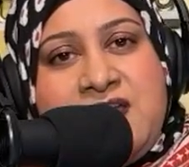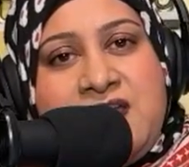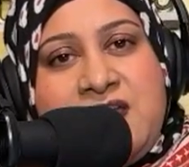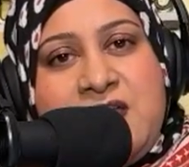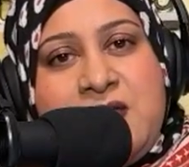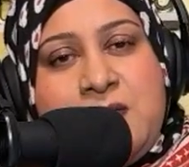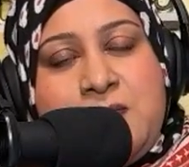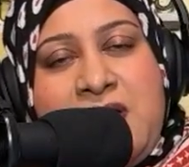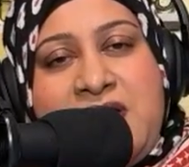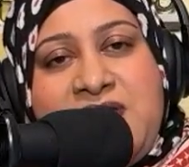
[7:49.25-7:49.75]

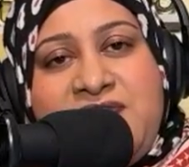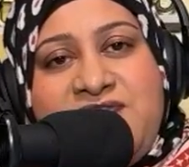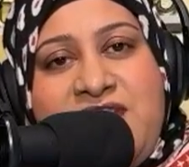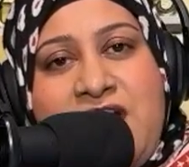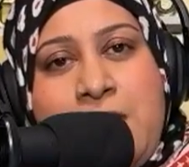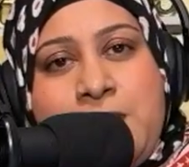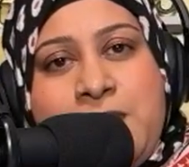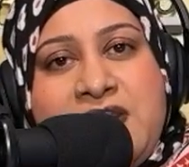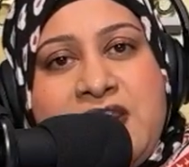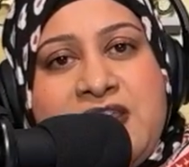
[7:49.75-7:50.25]
in my
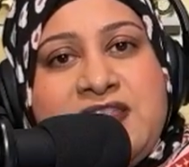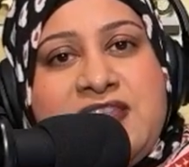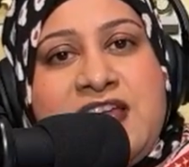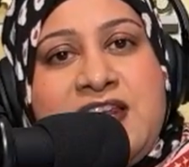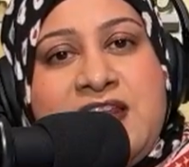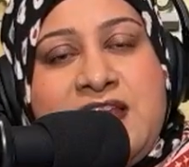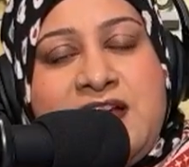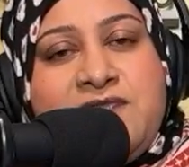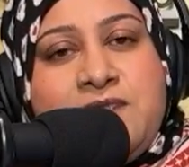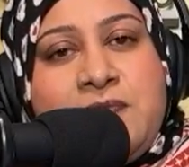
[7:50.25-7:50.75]
family, they
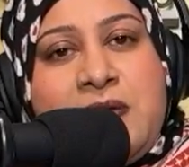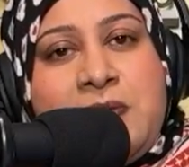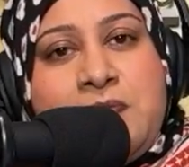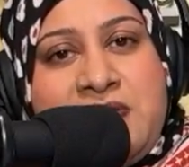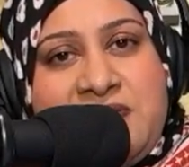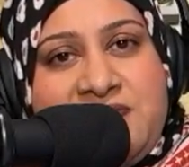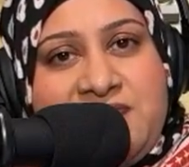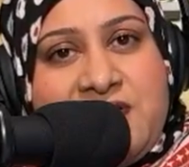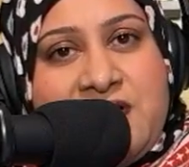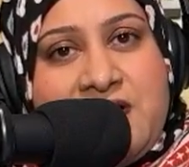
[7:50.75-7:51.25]
love my
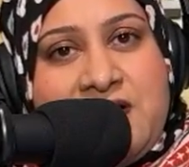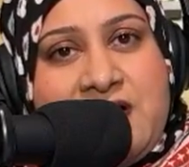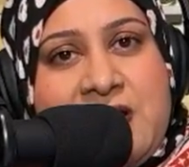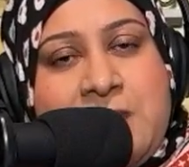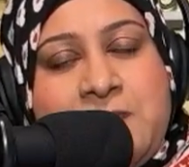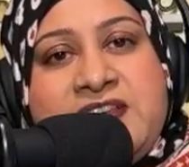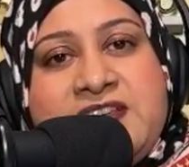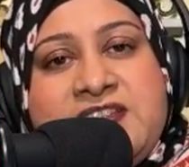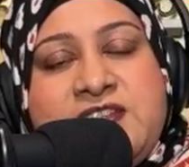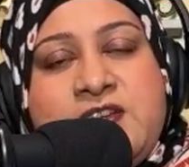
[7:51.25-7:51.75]
beef curry.
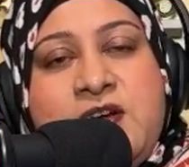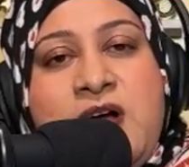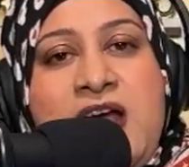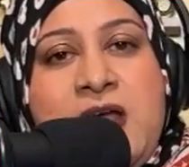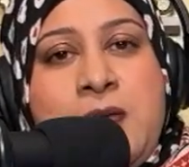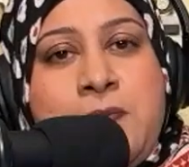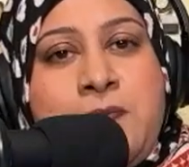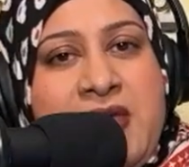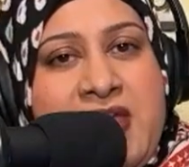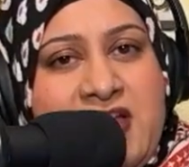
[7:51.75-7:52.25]
So I
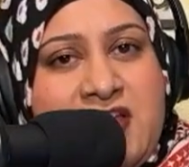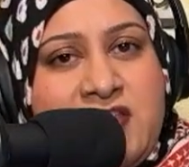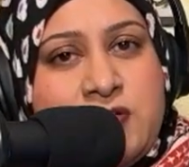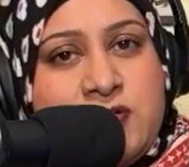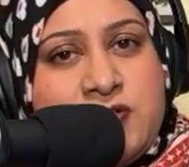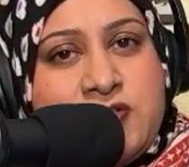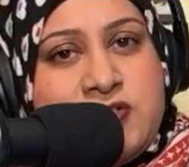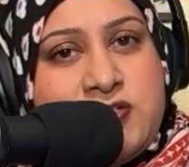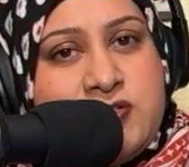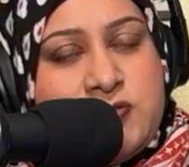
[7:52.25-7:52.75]
make
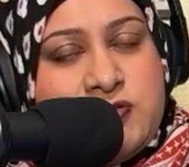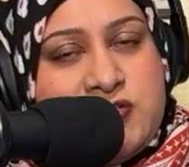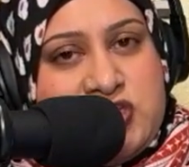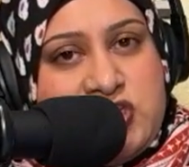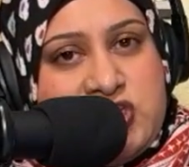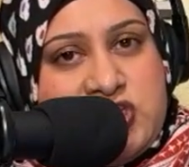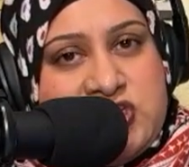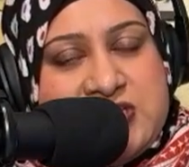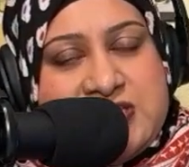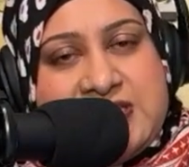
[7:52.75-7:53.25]
those two
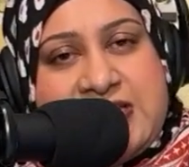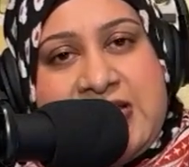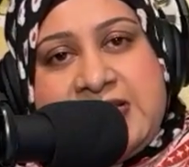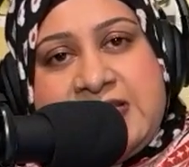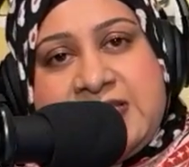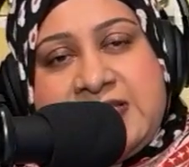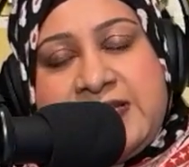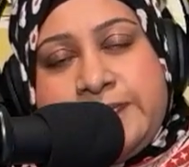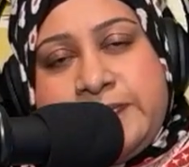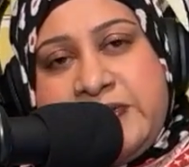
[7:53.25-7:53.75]
dishes. And
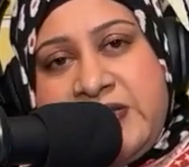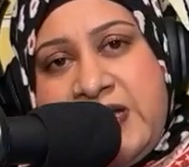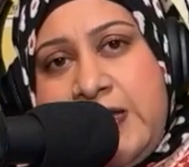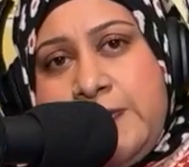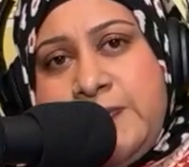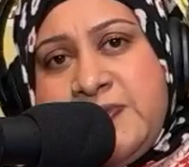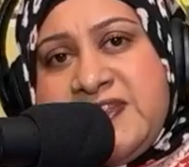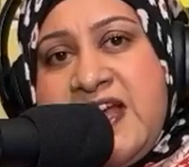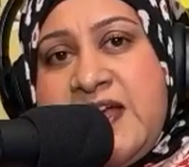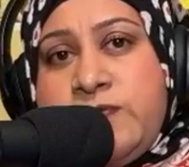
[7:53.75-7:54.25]

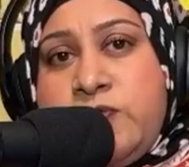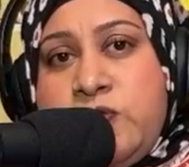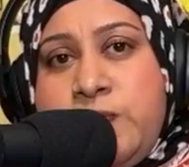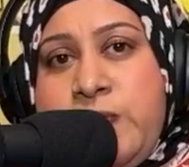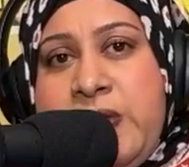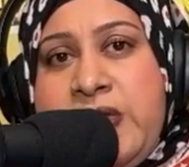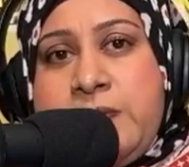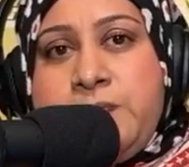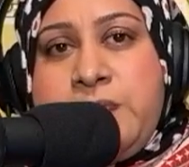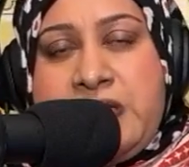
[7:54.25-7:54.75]
sometimes I would
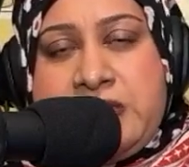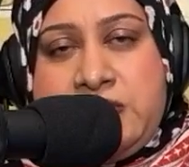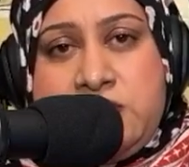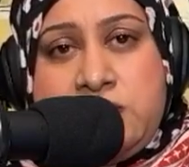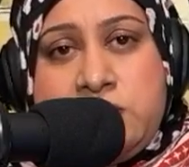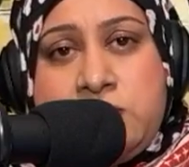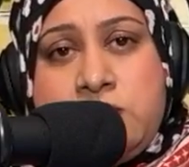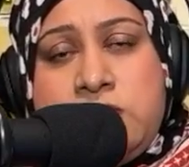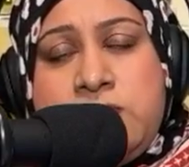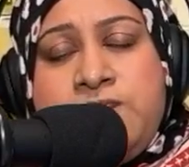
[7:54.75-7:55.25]
make
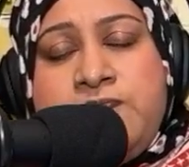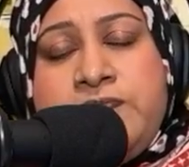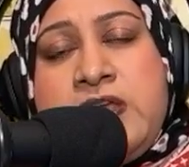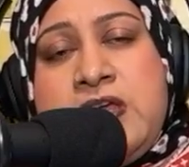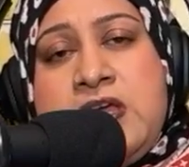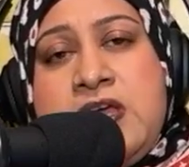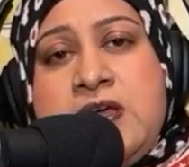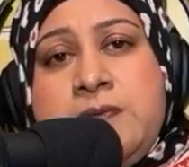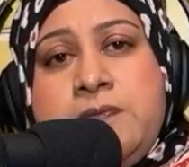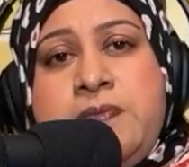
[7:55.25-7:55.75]
pittu.
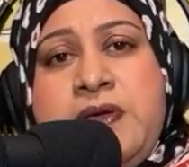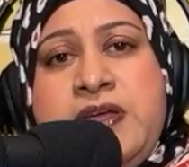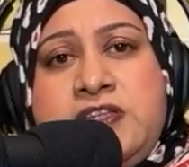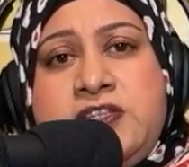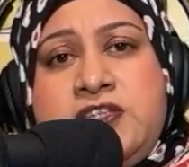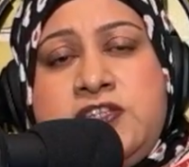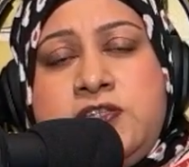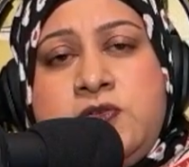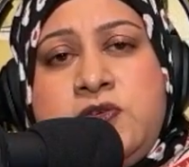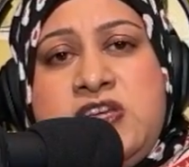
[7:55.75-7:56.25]

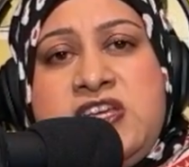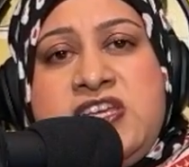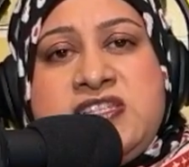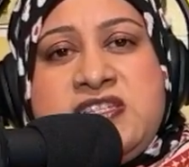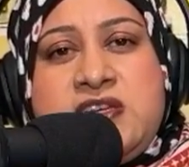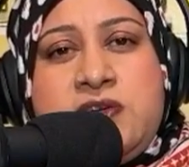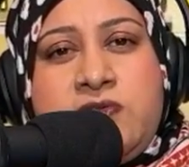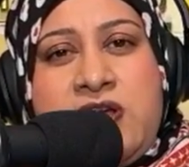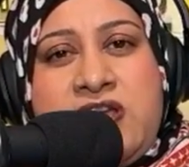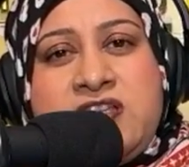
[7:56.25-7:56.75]
Pittu is
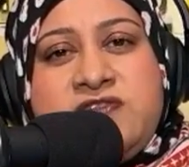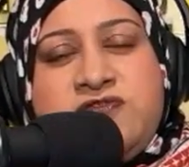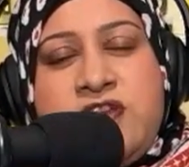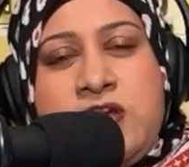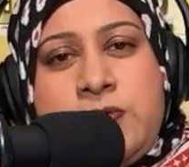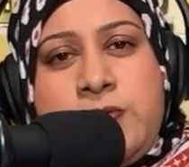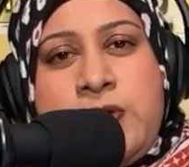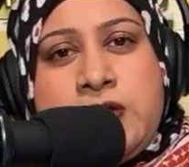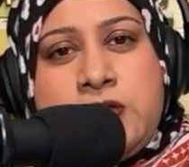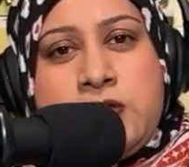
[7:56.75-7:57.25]
a rice
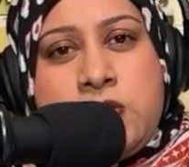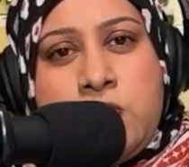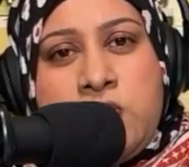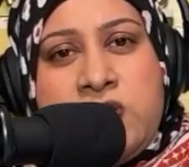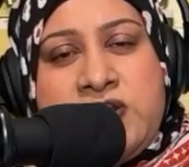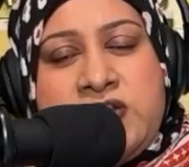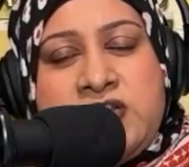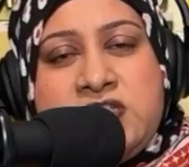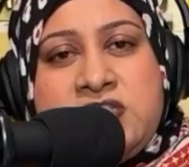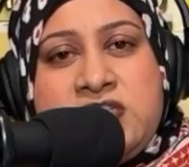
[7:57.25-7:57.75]
flour and
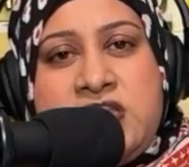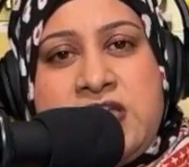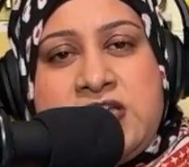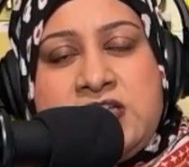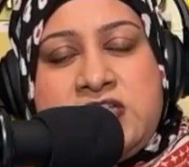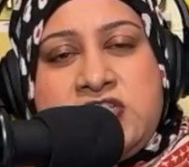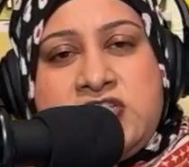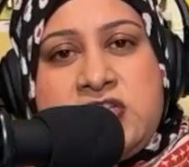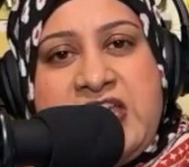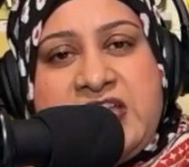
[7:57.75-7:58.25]
coconut
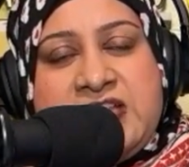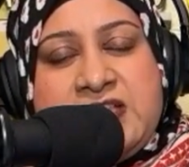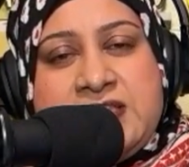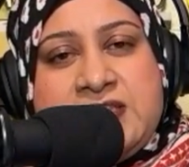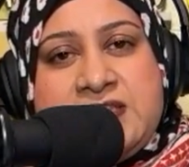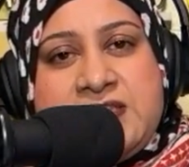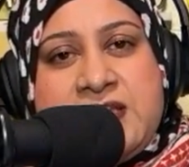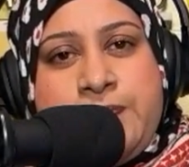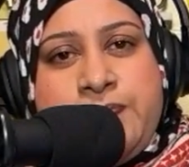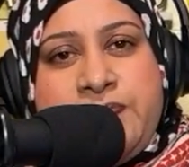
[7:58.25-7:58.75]
dish. It's
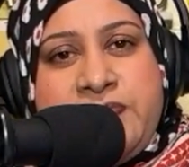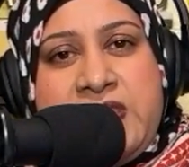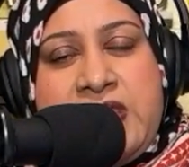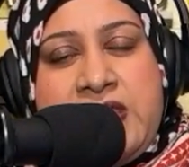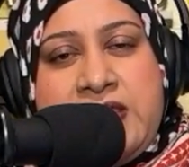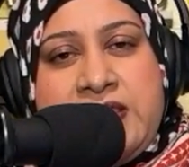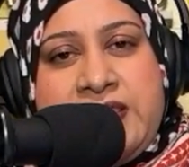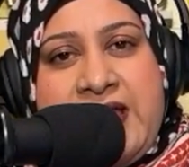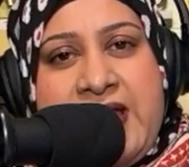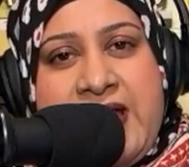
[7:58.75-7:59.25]

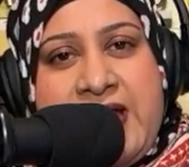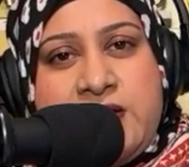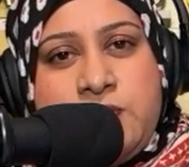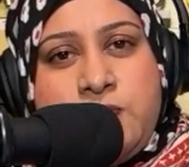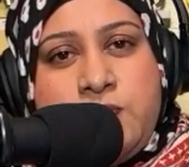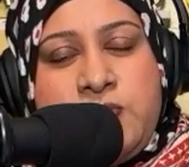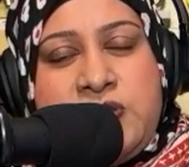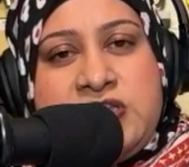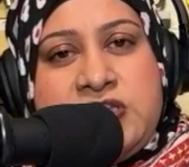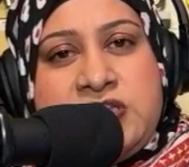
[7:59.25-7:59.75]
something that we